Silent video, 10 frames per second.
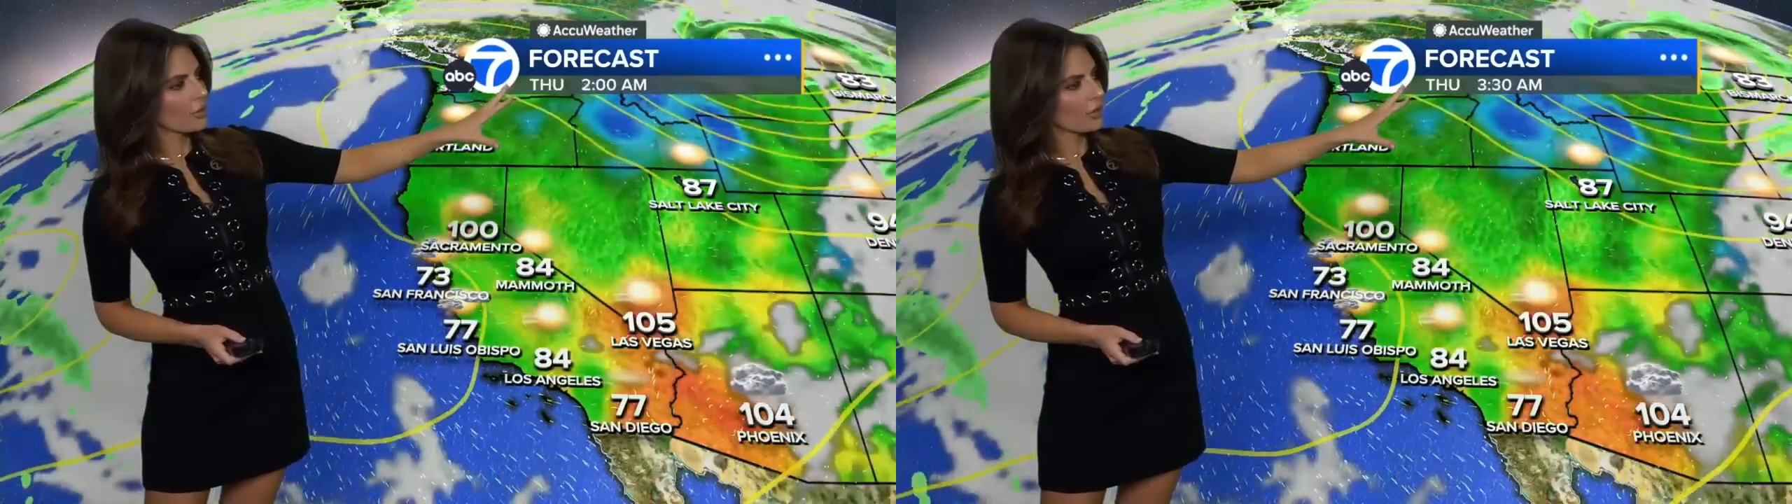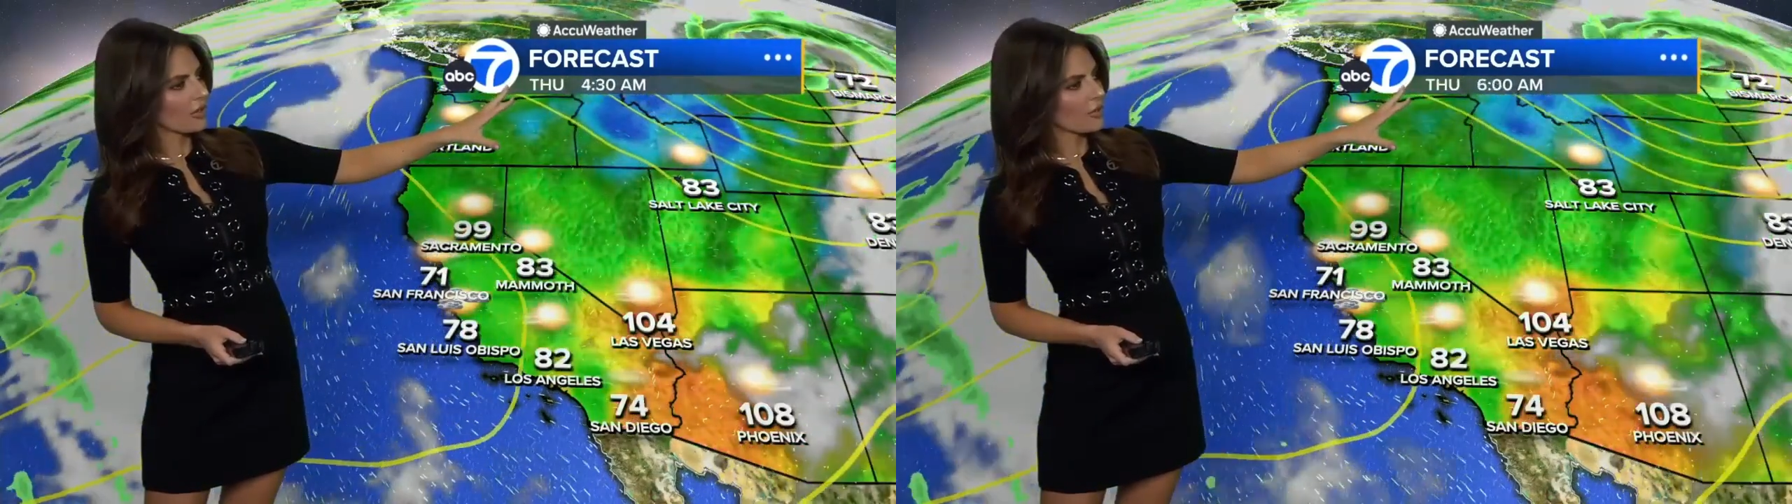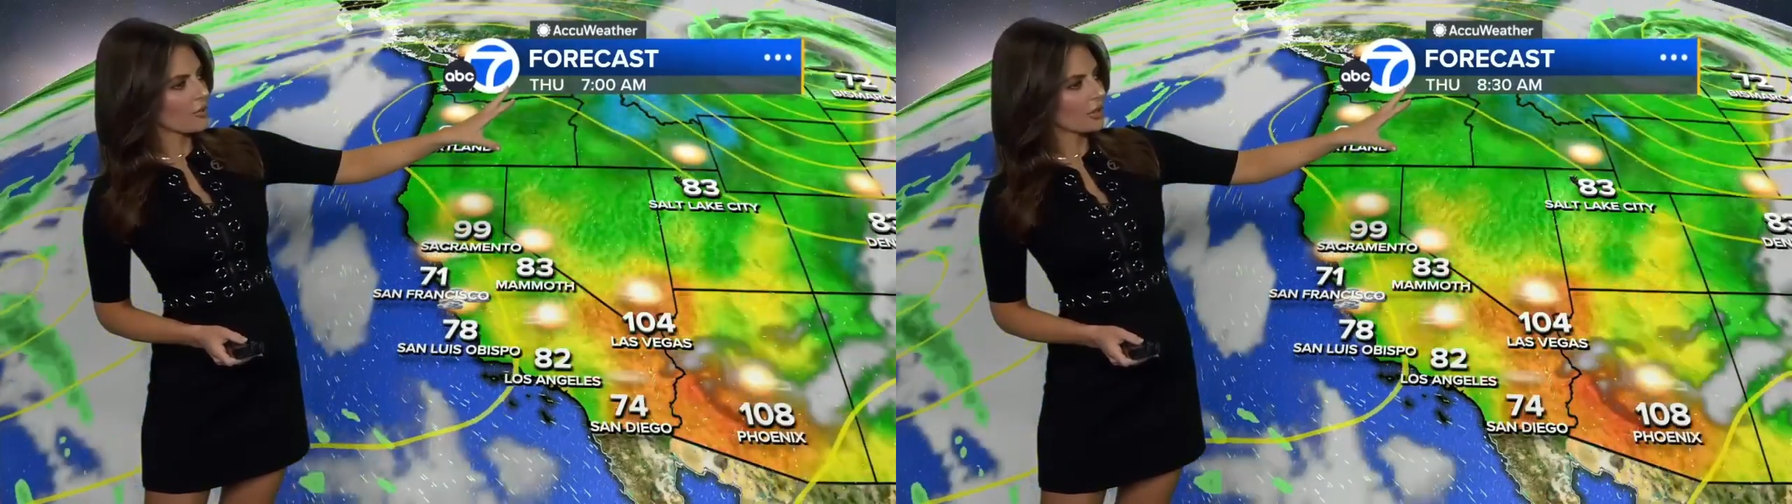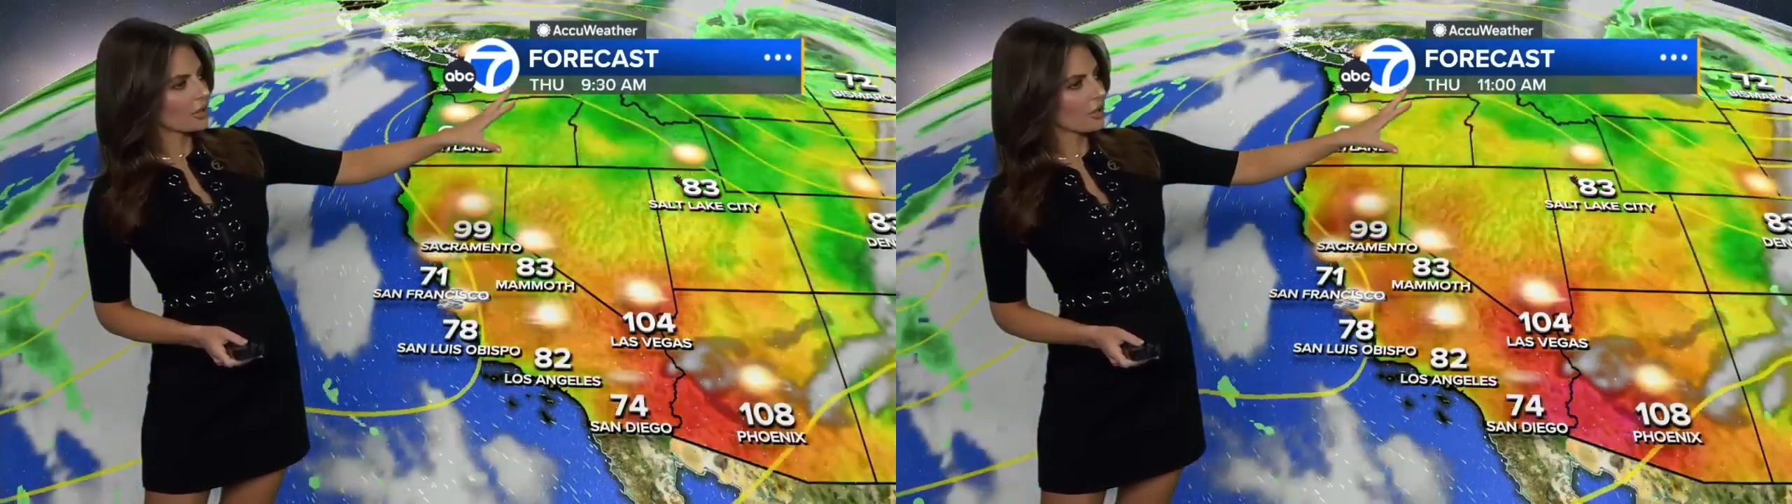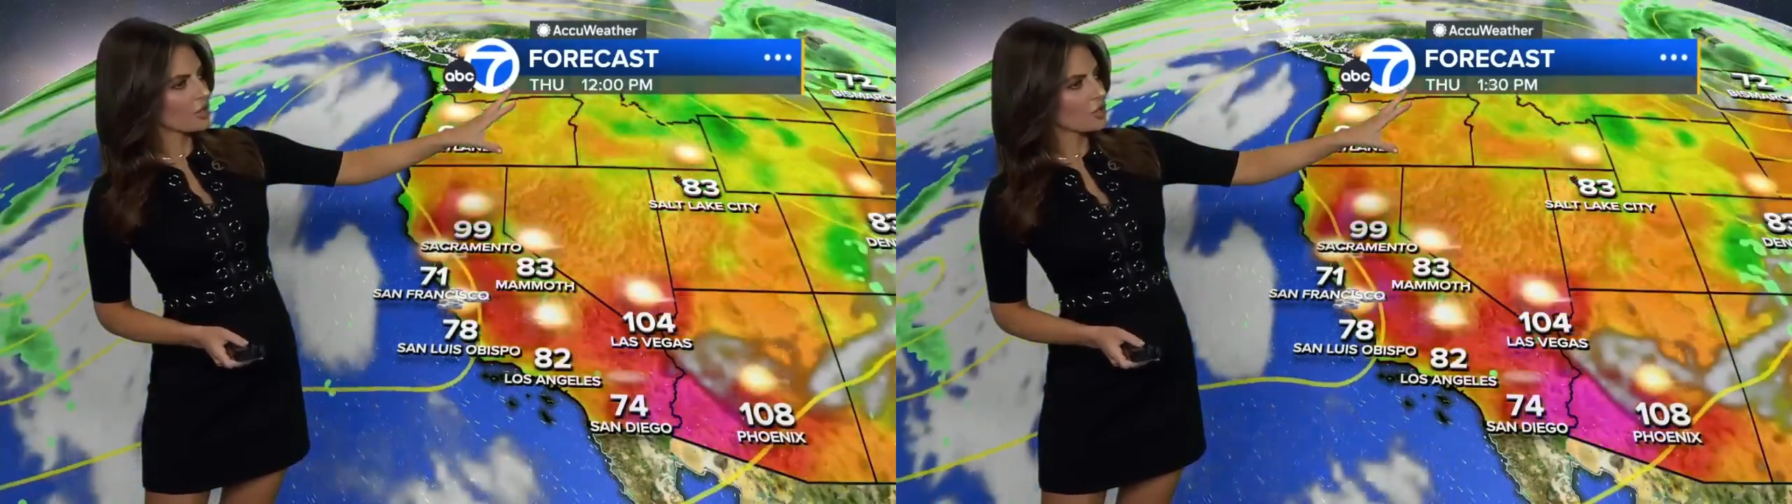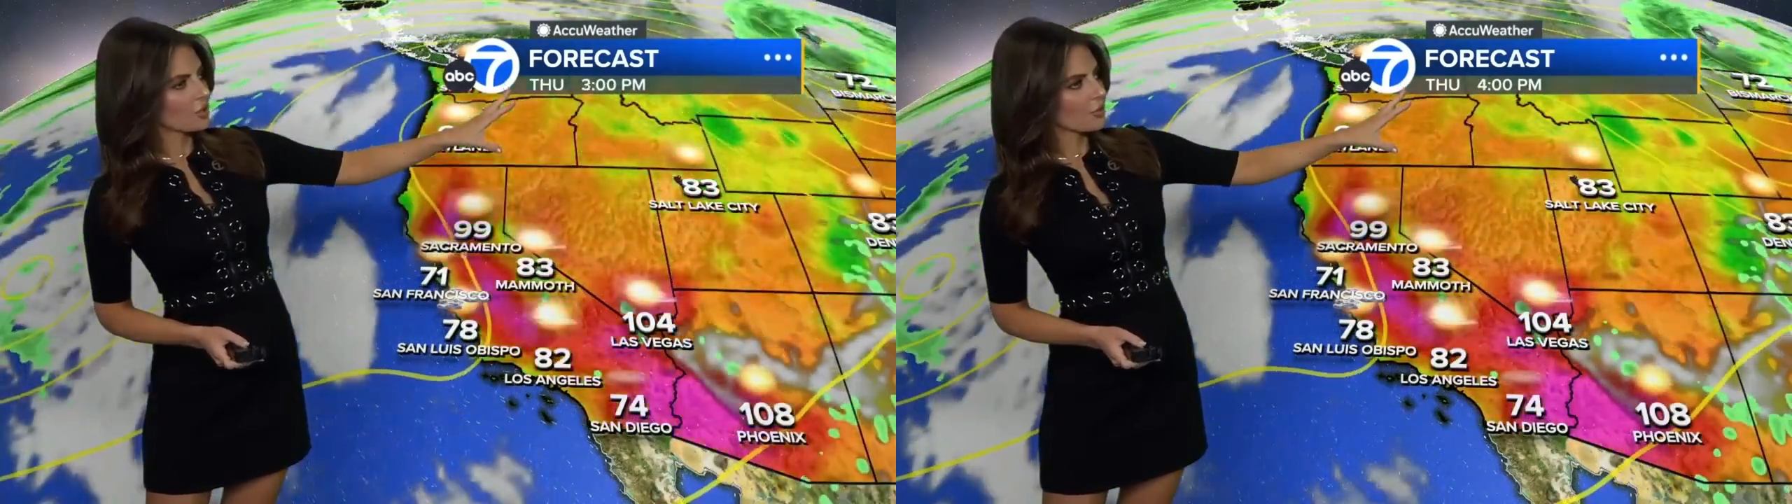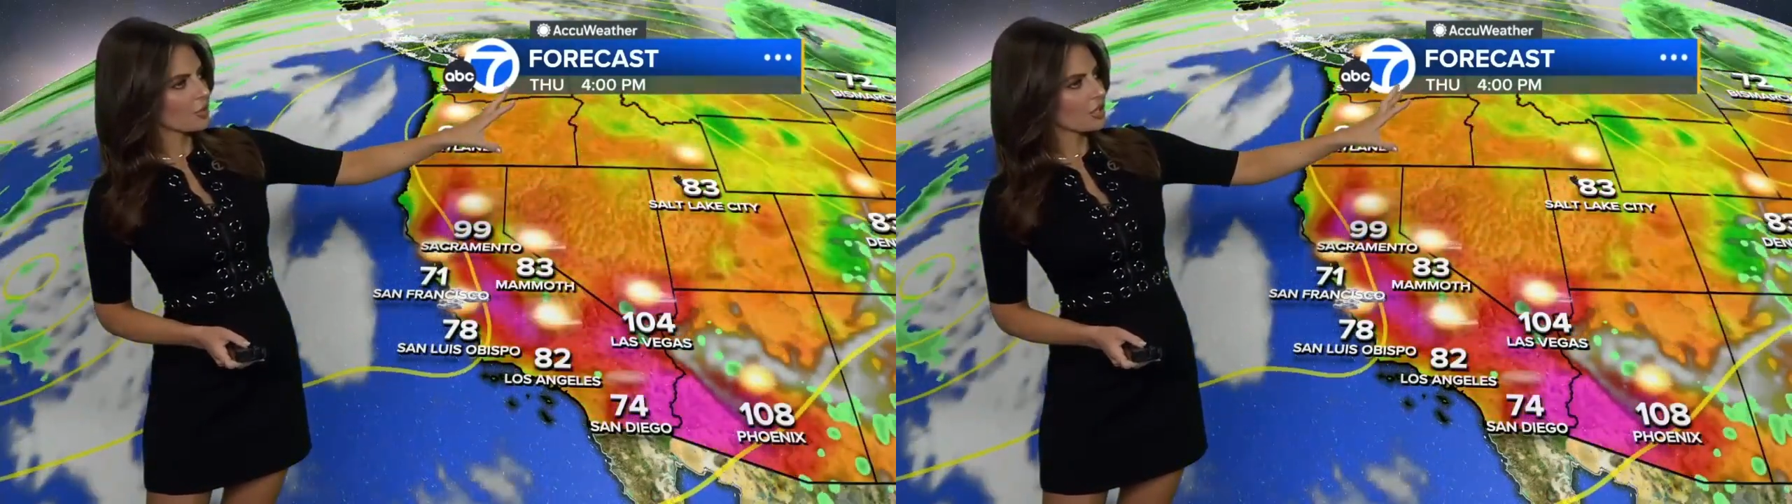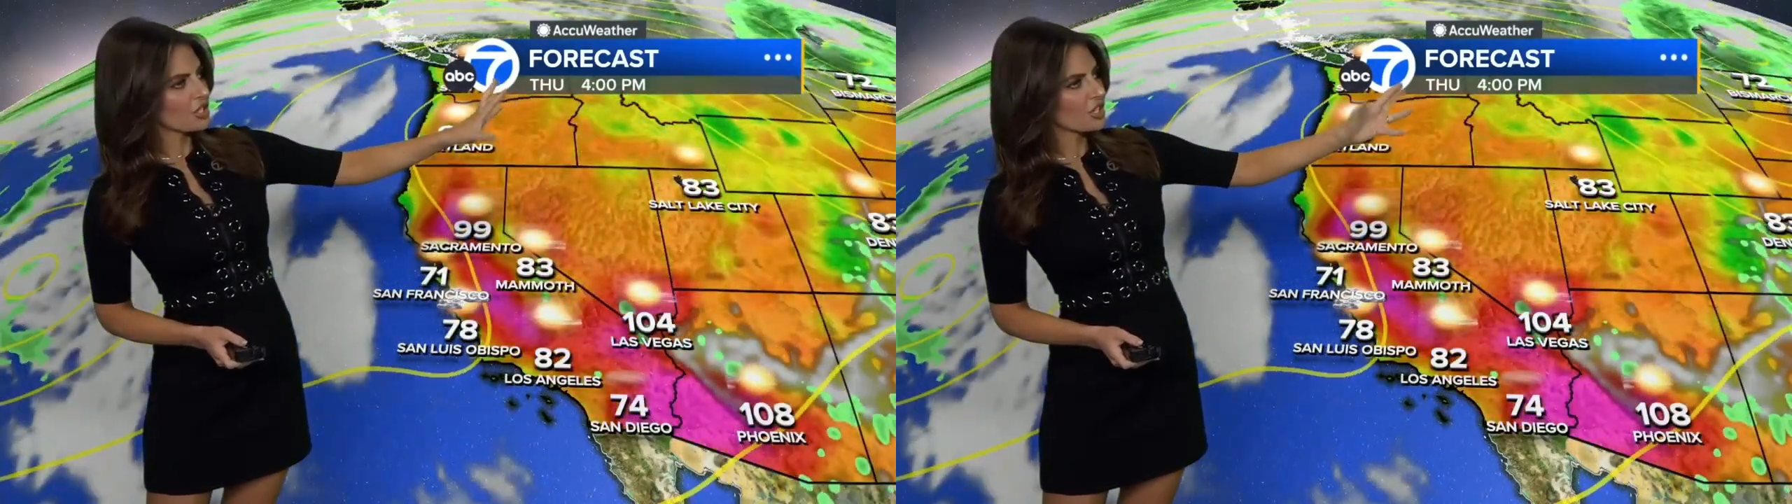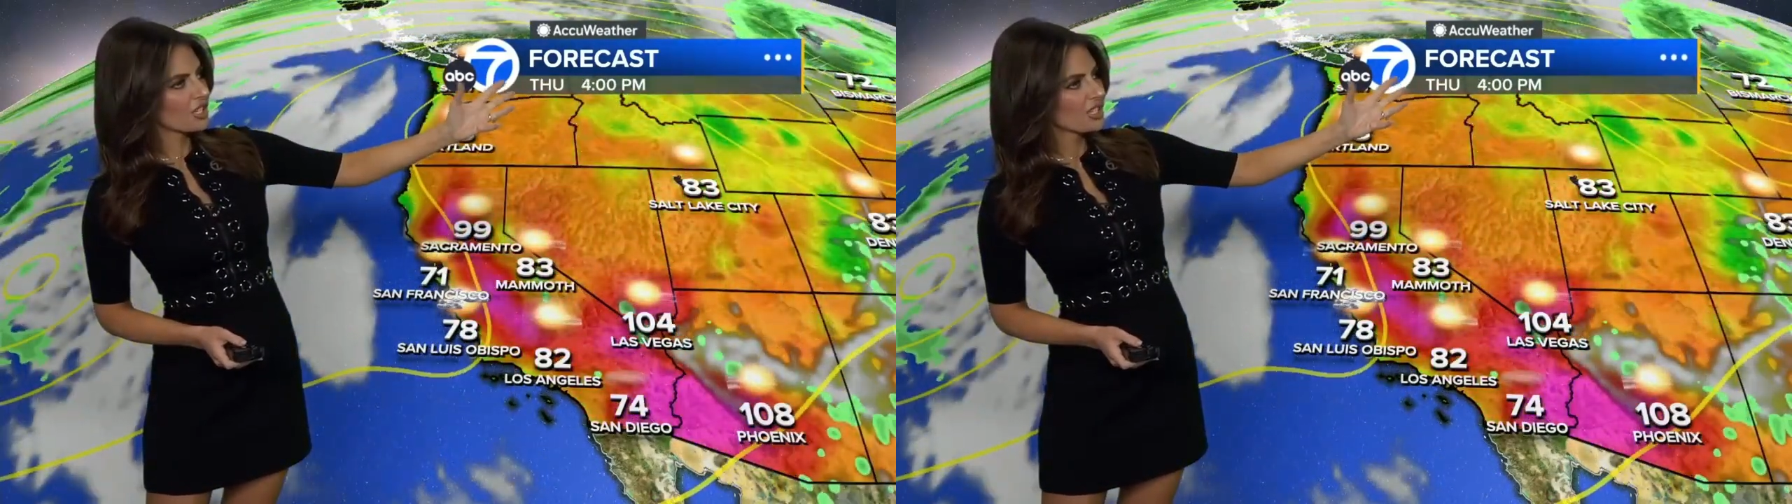We're going to have a better onshore push.